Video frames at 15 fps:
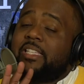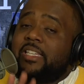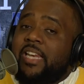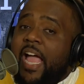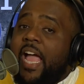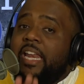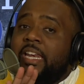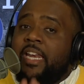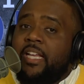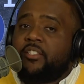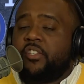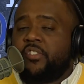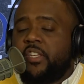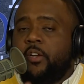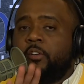not
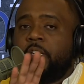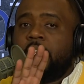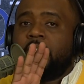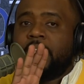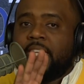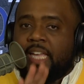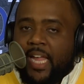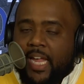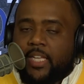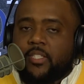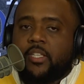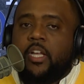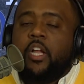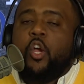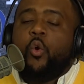necessarily the
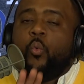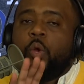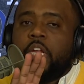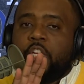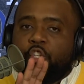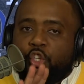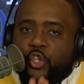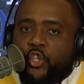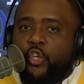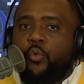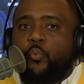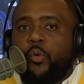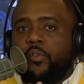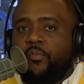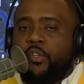case. We
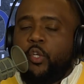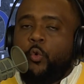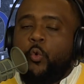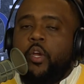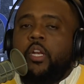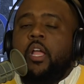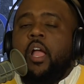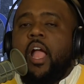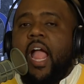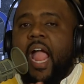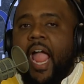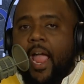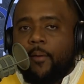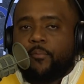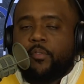should review it
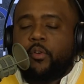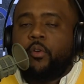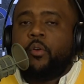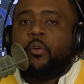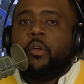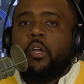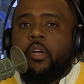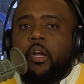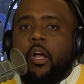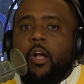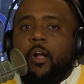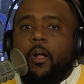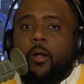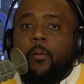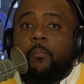after
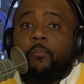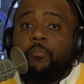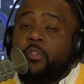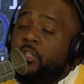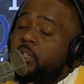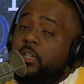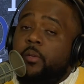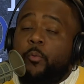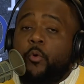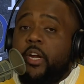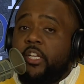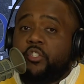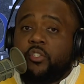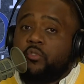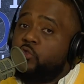the
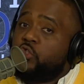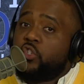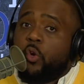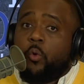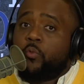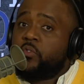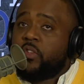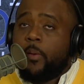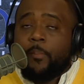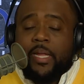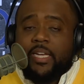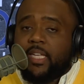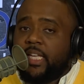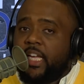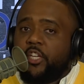deliberations show some
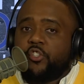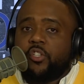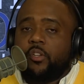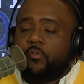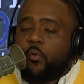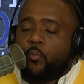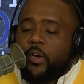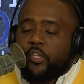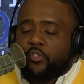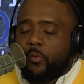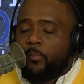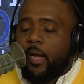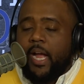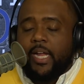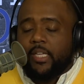indication of a racial
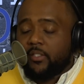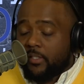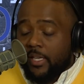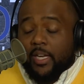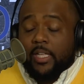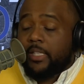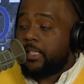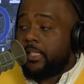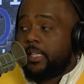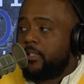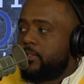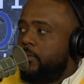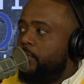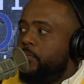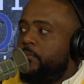bias. And I think that's
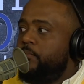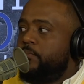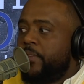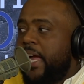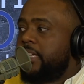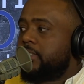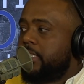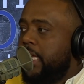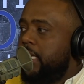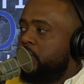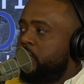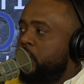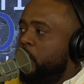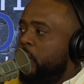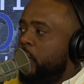a fascinating
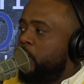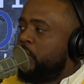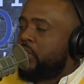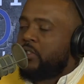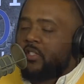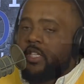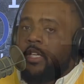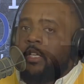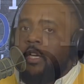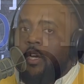story. We should see